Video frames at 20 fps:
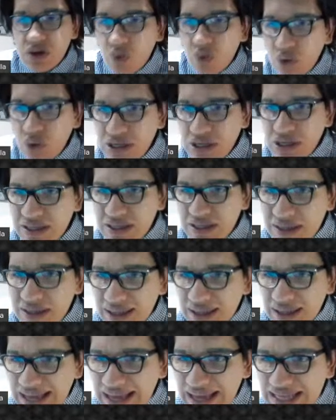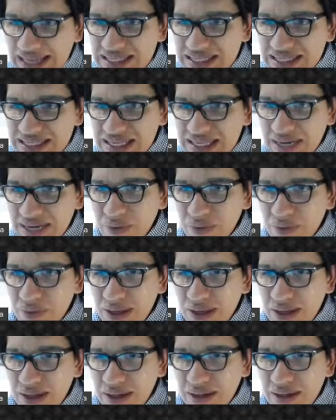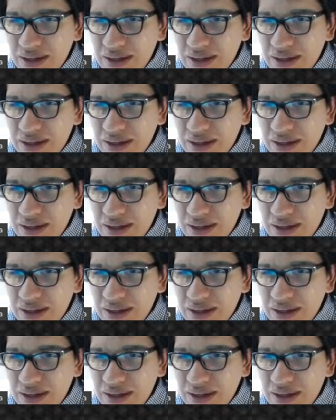who in the class didn't read?